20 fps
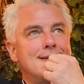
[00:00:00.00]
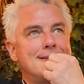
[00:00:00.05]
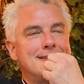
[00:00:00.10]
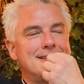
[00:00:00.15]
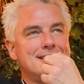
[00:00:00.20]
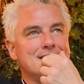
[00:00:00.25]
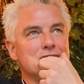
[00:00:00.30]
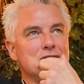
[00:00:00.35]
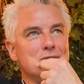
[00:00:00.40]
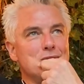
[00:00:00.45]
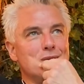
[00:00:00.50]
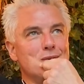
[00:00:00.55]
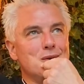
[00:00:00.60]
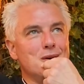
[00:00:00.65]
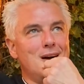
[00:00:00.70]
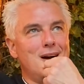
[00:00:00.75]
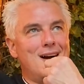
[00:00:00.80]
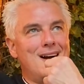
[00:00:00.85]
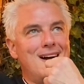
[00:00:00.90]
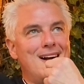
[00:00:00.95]

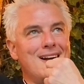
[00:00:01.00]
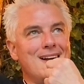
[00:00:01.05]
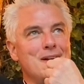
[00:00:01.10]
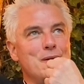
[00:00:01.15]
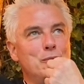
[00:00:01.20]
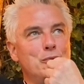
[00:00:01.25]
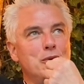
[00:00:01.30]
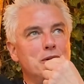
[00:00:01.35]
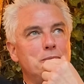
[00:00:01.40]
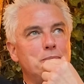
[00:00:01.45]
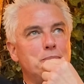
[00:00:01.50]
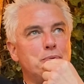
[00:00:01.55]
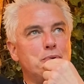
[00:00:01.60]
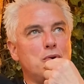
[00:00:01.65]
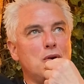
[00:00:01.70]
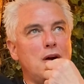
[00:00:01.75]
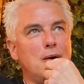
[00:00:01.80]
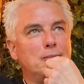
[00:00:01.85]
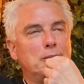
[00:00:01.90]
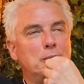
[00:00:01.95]
So I would
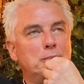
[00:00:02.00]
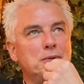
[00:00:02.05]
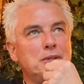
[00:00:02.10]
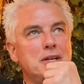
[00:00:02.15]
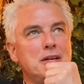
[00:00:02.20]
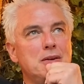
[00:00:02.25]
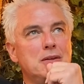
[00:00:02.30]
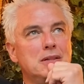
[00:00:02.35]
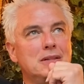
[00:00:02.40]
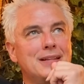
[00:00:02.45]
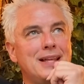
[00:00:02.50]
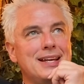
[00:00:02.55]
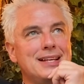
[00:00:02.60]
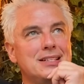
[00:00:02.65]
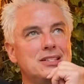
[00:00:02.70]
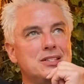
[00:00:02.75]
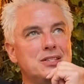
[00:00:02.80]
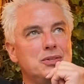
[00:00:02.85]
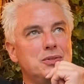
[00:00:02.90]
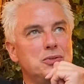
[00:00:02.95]
probably
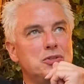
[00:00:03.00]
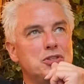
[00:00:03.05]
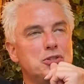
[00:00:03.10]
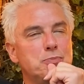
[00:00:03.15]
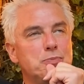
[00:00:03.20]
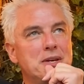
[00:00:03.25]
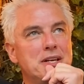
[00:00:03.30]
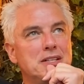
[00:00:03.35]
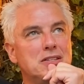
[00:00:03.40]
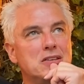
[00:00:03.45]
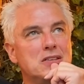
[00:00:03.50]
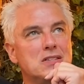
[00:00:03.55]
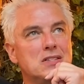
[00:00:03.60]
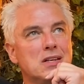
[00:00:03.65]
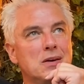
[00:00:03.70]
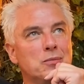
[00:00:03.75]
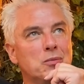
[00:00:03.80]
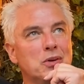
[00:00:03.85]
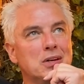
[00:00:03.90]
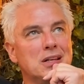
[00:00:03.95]
like to speak to
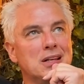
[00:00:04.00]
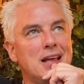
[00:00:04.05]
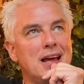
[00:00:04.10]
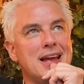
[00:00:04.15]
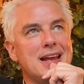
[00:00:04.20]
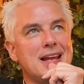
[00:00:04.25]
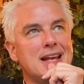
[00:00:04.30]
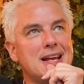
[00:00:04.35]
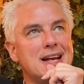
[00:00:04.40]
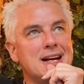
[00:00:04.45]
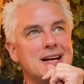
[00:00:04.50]
someone like